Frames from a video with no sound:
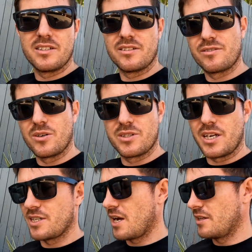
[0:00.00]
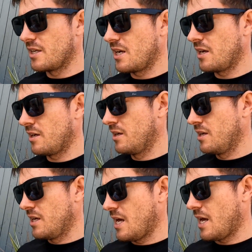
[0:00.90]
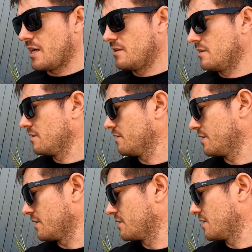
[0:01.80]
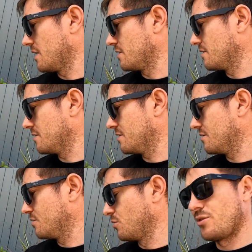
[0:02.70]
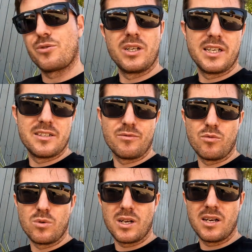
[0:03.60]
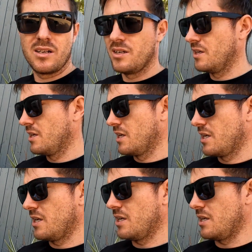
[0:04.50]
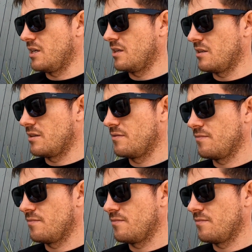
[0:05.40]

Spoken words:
You just throw a sachet in there, add, I think it says 2 to 3 litres of water, and